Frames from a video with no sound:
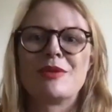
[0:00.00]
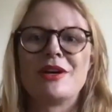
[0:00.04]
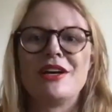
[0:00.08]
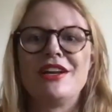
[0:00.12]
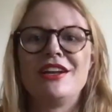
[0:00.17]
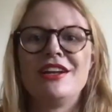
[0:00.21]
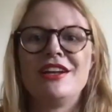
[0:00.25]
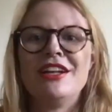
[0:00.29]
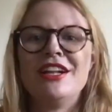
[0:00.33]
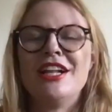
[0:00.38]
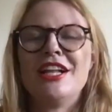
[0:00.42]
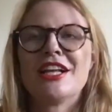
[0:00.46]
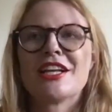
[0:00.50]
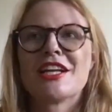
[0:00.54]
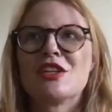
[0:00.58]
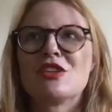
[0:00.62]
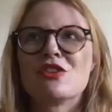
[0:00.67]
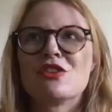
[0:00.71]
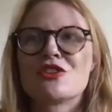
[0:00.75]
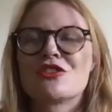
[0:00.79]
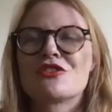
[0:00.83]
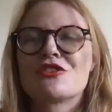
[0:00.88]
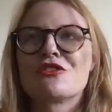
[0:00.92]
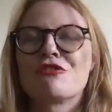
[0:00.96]
but kids
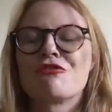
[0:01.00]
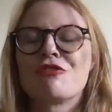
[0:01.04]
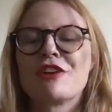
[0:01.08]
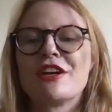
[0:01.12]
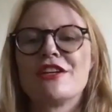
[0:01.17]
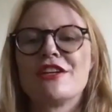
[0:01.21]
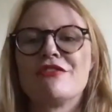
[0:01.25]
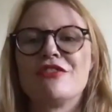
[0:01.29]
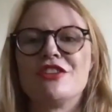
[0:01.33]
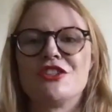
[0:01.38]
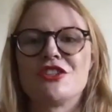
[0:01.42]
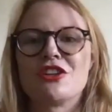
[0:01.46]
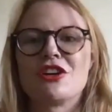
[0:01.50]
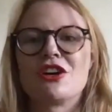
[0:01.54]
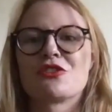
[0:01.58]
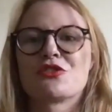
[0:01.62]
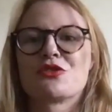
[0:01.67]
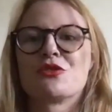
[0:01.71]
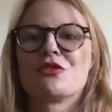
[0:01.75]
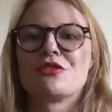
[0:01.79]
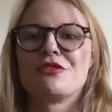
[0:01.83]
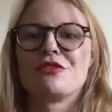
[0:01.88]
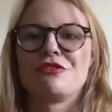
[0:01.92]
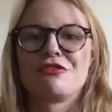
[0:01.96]
are just afraid of the dark
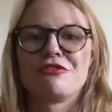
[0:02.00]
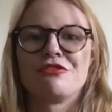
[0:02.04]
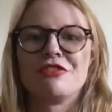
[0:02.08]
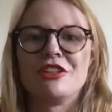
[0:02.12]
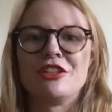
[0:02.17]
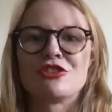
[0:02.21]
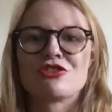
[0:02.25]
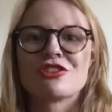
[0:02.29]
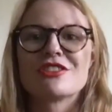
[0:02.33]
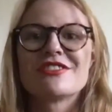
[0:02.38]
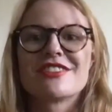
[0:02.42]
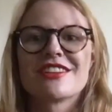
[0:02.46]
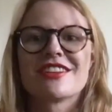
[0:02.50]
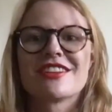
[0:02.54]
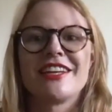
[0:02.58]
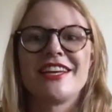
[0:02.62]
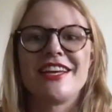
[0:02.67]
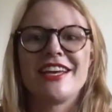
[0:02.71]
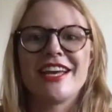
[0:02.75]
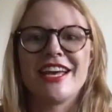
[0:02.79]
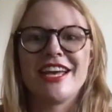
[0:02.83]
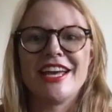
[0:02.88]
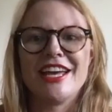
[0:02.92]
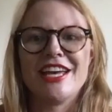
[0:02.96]
sort of
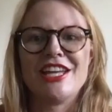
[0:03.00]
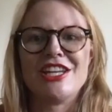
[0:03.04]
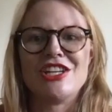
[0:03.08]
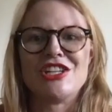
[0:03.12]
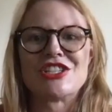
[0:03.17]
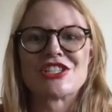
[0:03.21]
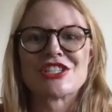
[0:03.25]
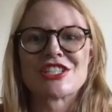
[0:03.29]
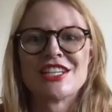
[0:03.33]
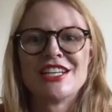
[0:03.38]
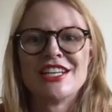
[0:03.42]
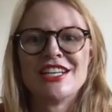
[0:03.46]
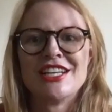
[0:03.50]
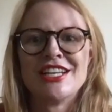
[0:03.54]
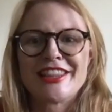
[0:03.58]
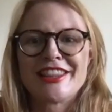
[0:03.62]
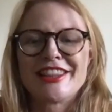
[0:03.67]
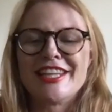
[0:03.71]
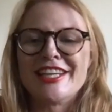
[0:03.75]
intrinsically. And yeah.